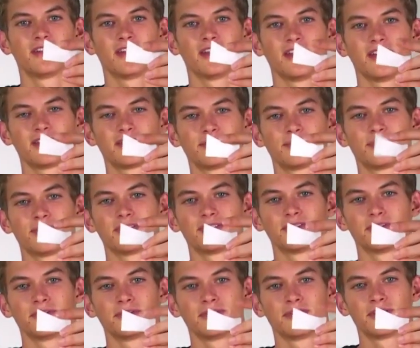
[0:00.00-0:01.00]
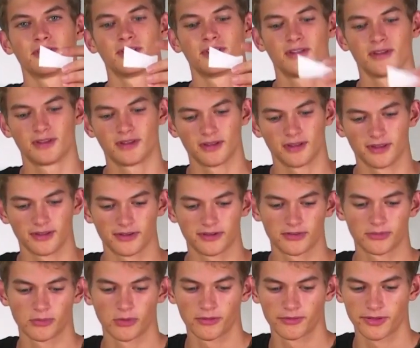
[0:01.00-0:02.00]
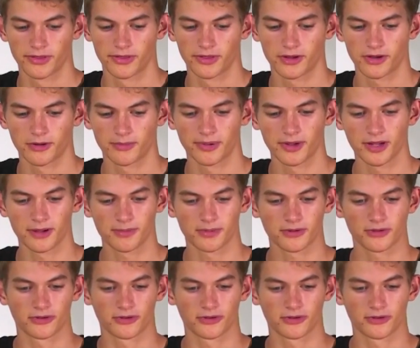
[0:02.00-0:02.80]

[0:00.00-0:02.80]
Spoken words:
That's impressive. This is more of a thicker paper,